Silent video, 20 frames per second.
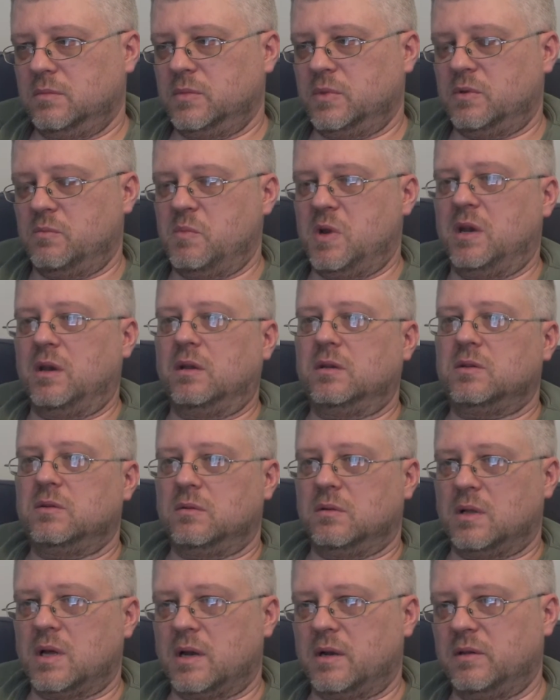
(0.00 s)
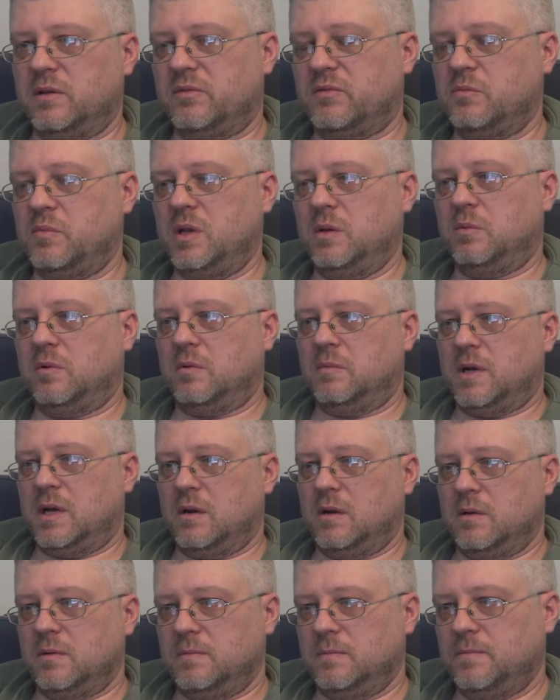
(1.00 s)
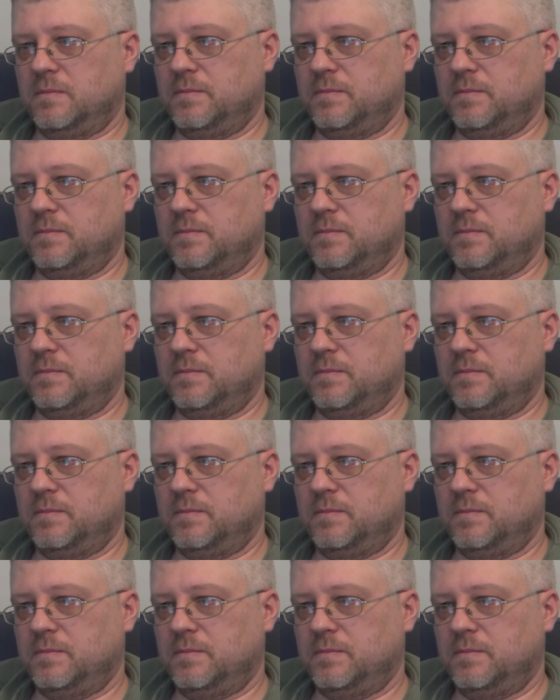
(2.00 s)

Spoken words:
the meaning to a lot of different people about it.